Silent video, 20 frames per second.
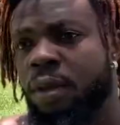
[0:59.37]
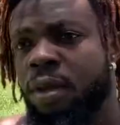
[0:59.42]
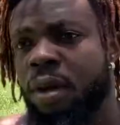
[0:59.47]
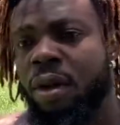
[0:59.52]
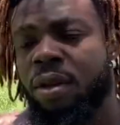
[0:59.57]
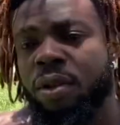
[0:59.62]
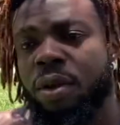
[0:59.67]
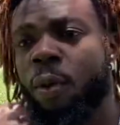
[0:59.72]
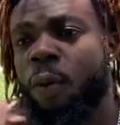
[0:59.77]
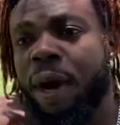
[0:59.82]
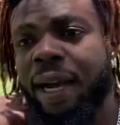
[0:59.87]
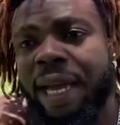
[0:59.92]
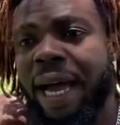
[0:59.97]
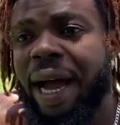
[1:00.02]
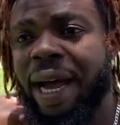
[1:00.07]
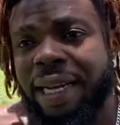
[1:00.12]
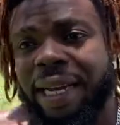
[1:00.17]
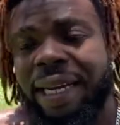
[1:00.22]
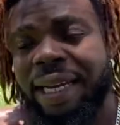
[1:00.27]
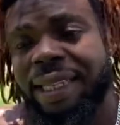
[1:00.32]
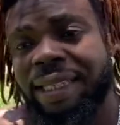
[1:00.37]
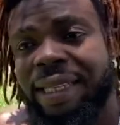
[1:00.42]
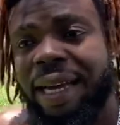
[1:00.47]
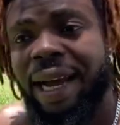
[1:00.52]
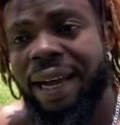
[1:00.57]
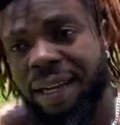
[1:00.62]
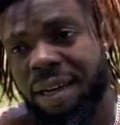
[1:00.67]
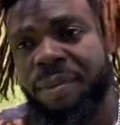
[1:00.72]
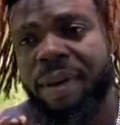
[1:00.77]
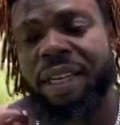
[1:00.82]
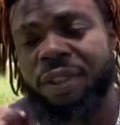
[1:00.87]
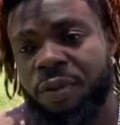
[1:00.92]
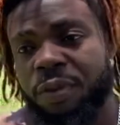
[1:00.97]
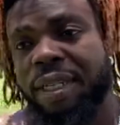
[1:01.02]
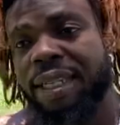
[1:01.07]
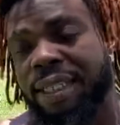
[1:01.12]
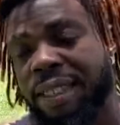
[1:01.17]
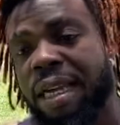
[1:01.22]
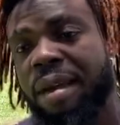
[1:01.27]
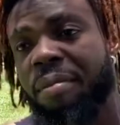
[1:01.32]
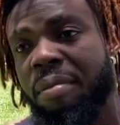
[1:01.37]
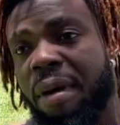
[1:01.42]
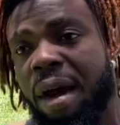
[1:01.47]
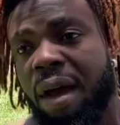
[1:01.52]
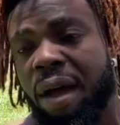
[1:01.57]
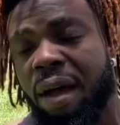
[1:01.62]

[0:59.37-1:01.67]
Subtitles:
So why you had an entanglement with December?